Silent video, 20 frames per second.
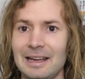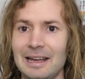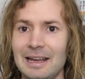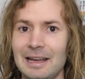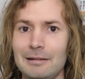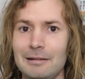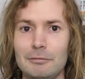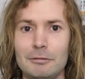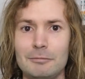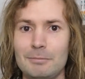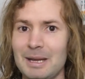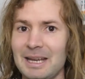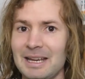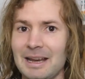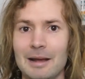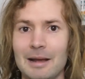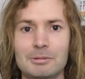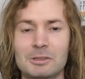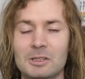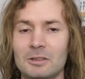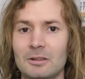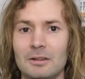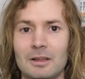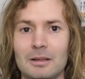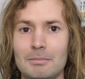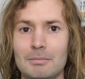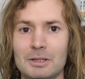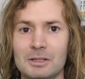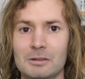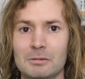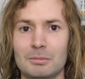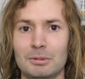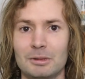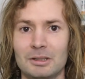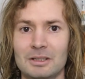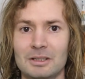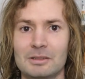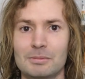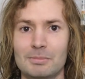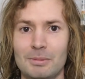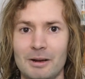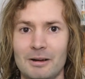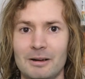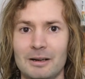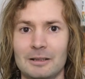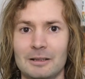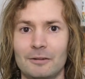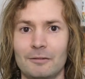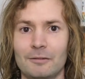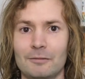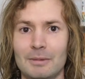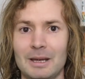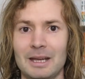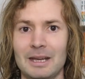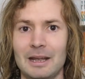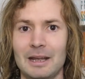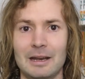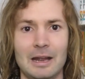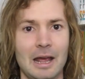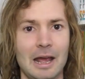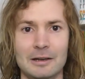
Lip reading: it would be an absolutely miserable experience for me.